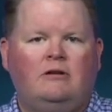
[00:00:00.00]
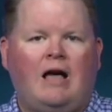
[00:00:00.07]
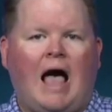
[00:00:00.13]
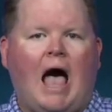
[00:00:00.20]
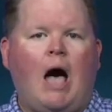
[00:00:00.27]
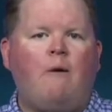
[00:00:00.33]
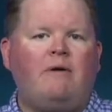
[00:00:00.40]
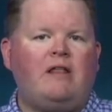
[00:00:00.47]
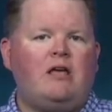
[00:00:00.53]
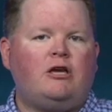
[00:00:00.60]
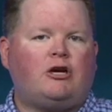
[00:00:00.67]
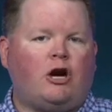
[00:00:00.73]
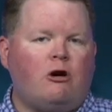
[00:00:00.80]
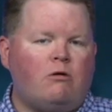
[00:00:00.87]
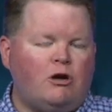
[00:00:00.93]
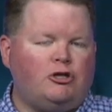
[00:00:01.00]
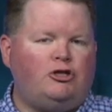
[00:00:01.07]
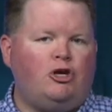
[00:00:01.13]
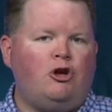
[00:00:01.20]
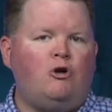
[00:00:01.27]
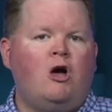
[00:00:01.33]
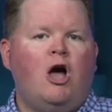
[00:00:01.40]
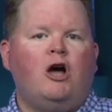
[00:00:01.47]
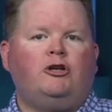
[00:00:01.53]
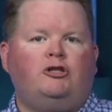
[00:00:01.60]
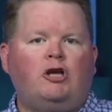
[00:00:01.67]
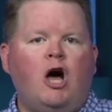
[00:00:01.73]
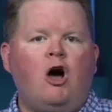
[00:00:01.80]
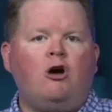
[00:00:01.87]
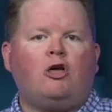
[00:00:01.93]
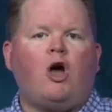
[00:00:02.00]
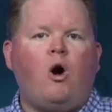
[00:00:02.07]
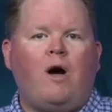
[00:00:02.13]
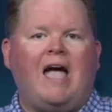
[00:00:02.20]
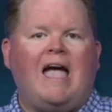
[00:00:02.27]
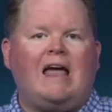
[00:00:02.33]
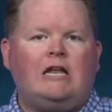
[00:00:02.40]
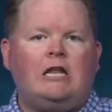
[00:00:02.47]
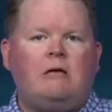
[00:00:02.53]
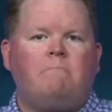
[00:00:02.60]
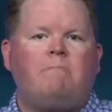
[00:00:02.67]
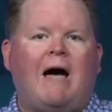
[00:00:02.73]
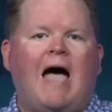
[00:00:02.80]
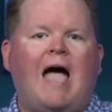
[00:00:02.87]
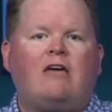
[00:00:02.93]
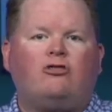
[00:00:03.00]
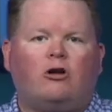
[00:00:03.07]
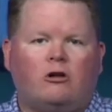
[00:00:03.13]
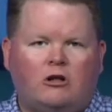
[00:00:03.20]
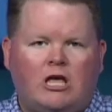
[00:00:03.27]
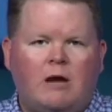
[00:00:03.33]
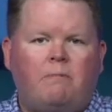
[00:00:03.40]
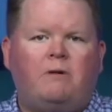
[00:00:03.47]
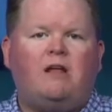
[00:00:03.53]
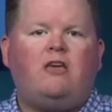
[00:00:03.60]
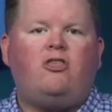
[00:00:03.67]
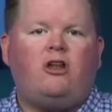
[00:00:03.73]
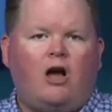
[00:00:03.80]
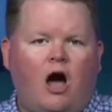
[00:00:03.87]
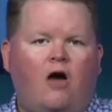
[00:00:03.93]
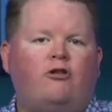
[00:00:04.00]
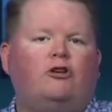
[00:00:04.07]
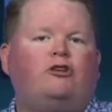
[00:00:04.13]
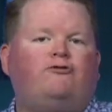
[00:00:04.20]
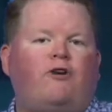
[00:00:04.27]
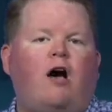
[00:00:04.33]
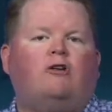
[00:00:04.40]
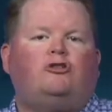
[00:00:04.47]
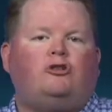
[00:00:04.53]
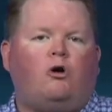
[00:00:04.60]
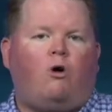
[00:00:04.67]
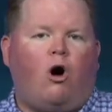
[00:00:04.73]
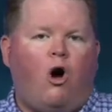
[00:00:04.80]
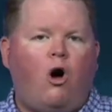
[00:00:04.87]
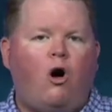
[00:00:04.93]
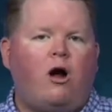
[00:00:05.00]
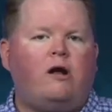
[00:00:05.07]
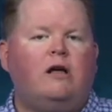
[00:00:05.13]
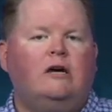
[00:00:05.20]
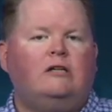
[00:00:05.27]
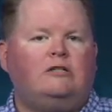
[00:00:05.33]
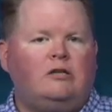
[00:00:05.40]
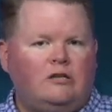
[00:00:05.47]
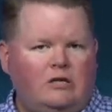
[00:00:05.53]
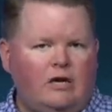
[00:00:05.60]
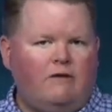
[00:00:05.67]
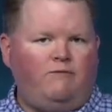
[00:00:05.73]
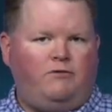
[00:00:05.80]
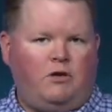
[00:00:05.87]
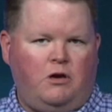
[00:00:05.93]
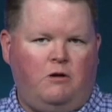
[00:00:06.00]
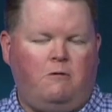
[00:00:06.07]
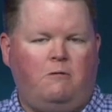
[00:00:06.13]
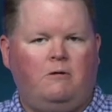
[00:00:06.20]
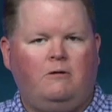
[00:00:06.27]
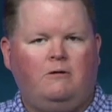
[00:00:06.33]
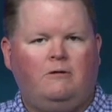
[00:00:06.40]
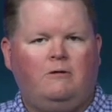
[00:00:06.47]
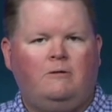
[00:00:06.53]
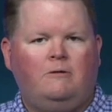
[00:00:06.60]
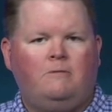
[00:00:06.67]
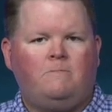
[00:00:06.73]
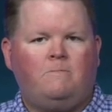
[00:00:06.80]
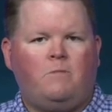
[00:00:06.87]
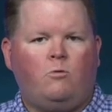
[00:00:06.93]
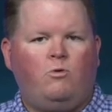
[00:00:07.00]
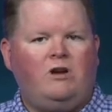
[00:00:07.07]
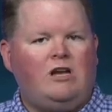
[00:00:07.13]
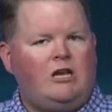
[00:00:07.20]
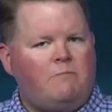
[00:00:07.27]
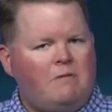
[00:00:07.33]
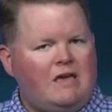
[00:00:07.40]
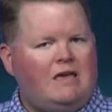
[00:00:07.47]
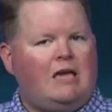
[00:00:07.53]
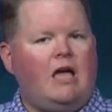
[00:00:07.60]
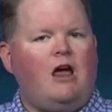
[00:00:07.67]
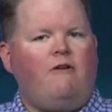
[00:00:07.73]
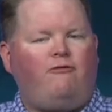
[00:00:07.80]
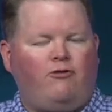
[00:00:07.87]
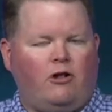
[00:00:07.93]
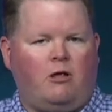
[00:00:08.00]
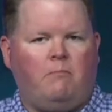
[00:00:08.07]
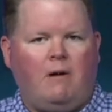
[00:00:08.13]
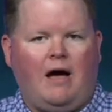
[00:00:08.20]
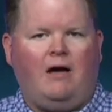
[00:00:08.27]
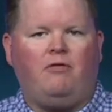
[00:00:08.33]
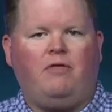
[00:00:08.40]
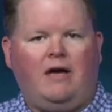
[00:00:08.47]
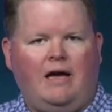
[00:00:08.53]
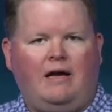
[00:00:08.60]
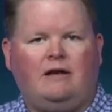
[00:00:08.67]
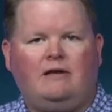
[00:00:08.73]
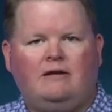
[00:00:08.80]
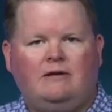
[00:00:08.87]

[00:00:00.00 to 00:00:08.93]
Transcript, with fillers: I would encourage you don't go handing back the liberty that others fought so hard to give you. We need to be careful about that.